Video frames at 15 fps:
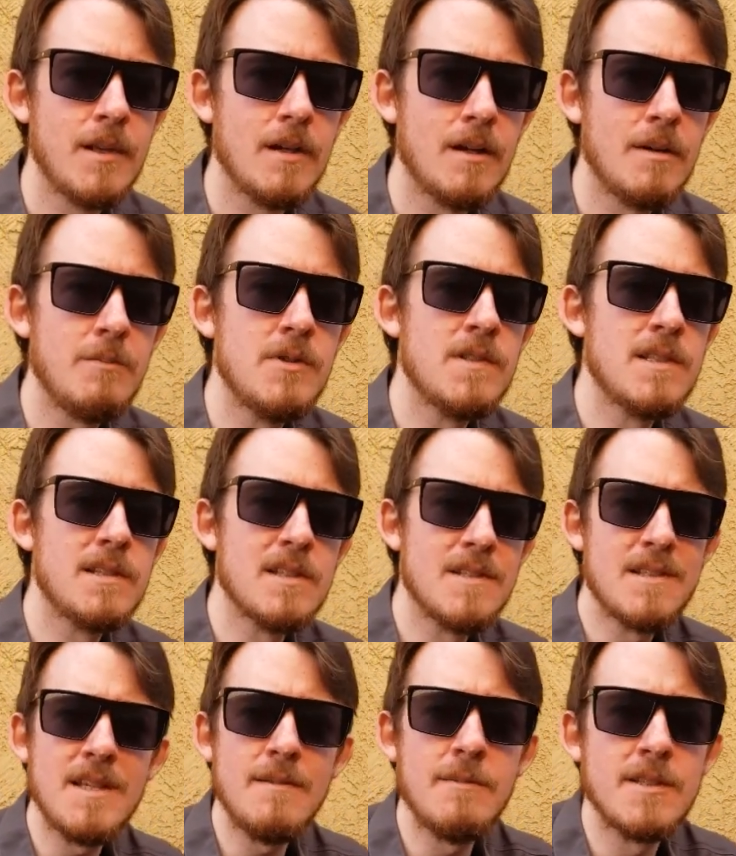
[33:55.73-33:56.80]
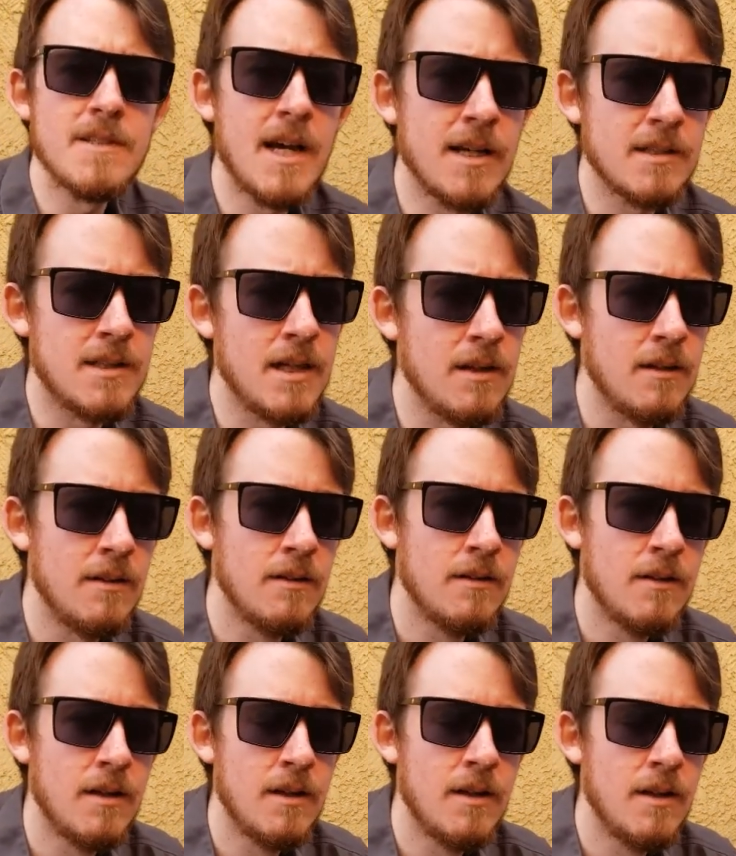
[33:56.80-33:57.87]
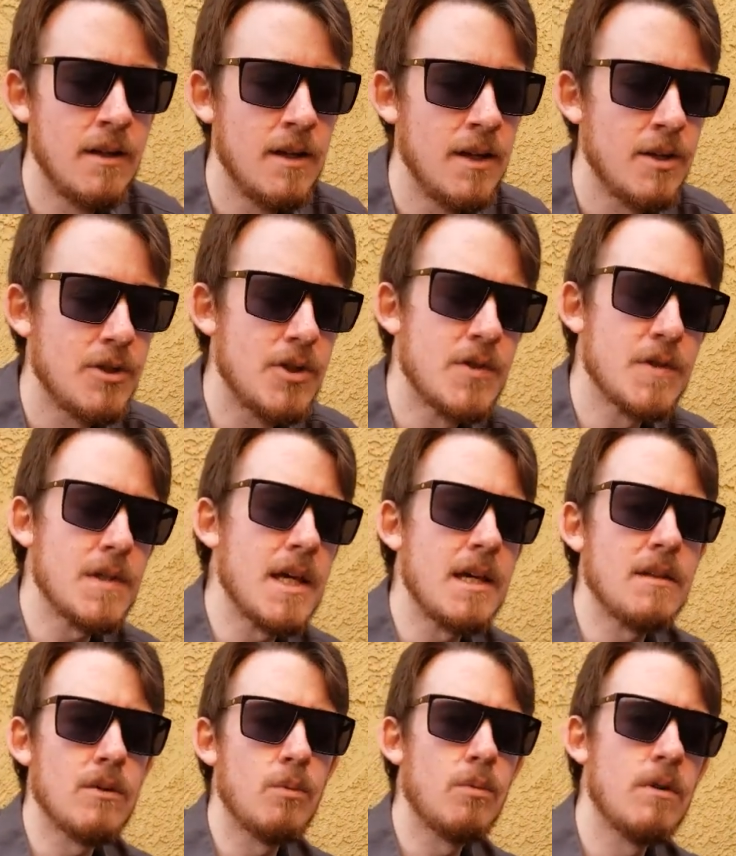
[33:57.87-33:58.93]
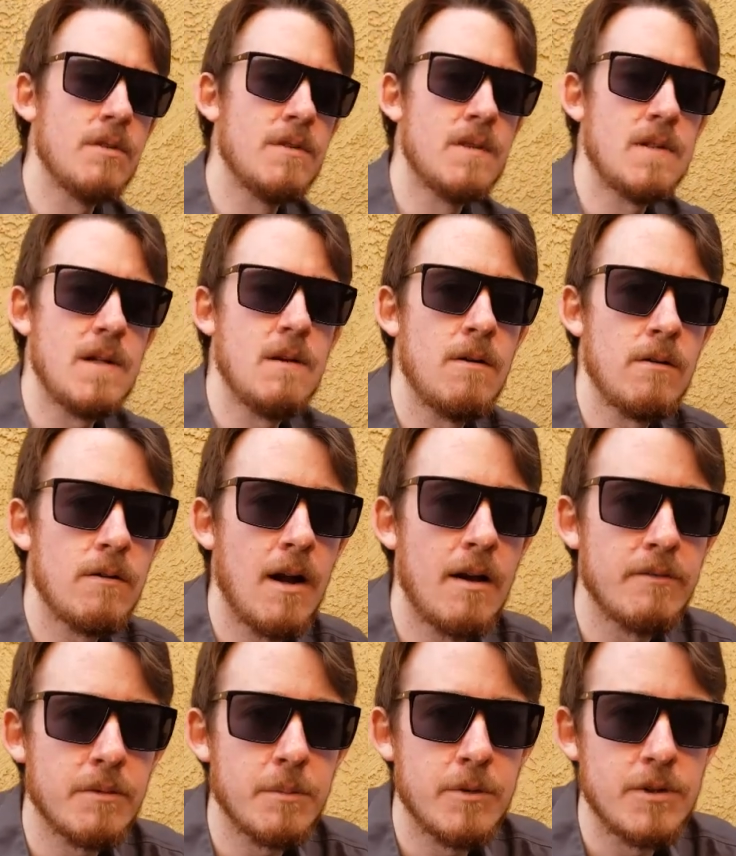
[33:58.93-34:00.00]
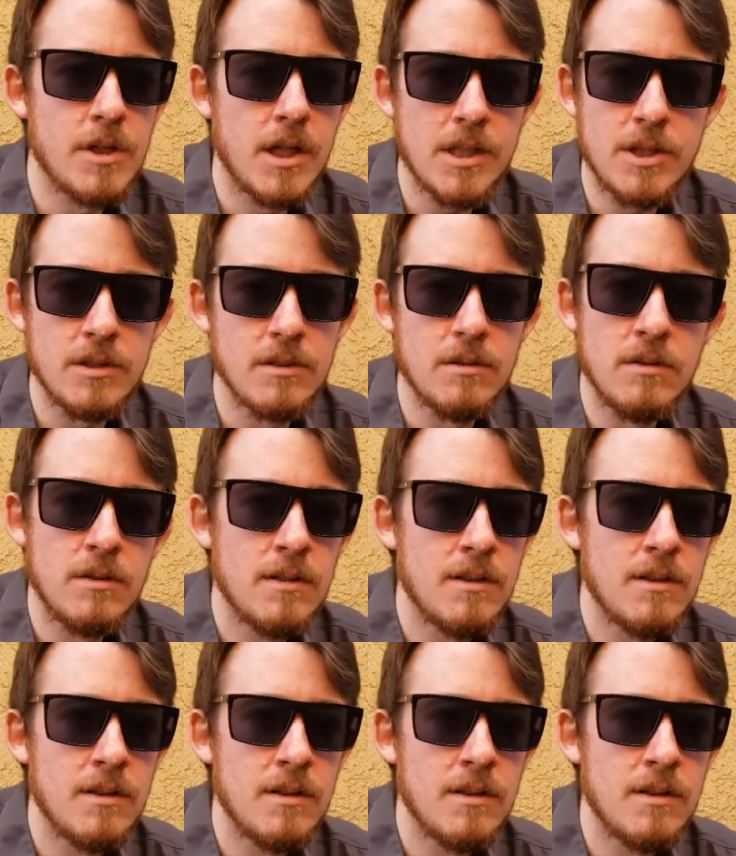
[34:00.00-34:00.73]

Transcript: I'm using the same exact data. Just saying the words stereographic projection,